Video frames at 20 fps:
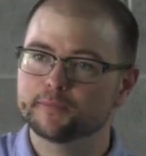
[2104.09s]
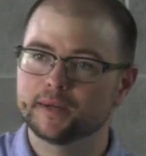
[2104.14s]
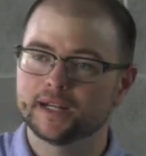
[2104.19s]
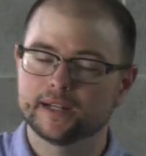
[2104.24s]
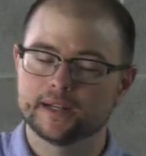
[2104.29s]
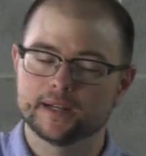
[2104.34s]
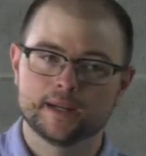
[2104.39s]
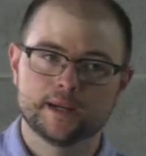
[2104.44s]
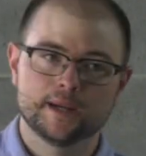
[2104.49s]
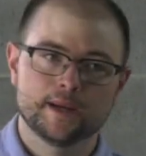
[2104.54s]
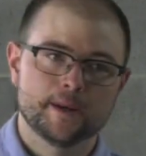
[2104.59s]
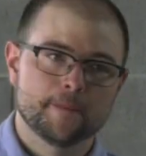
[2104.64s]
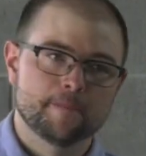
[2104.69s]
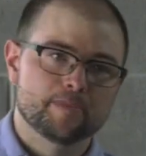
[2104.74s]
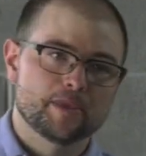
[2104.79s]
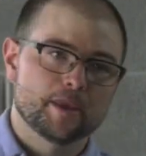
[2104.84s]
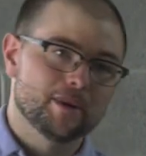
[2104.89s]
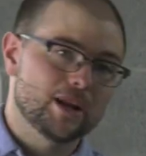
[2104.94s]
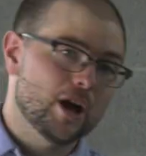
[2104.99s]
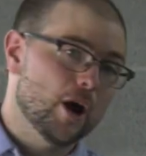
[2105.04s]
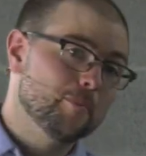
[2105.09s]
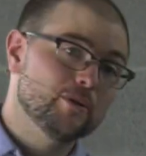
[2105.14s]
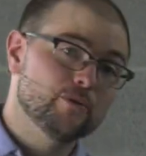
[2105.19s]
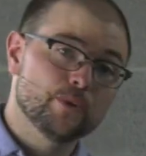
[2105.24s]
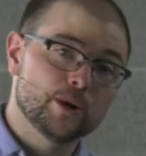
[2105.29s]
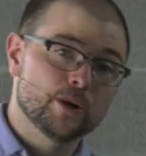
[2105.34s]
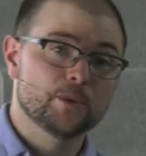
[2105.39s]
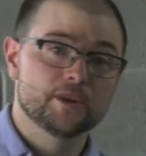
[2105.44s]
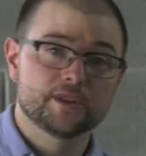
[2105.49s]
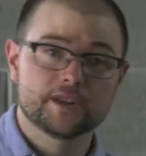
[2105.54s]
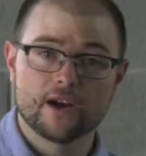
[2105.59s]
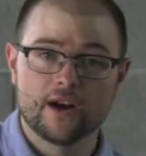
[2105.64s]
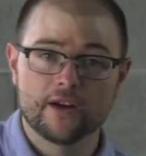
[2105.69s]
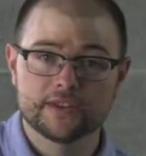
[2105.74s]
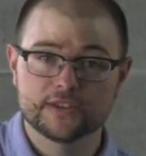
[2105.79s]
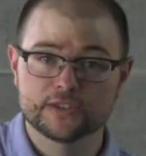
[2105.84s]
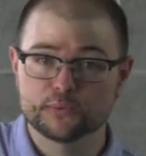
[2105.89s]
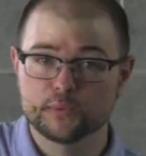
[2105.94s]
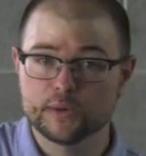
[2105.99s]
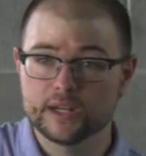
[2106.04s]
But I'll be real with y'all
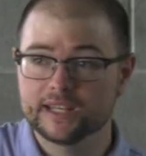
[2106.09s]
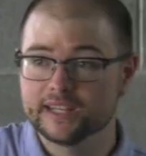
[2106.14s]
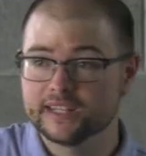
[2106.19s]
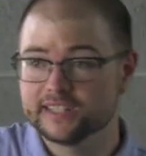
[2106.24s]
this week.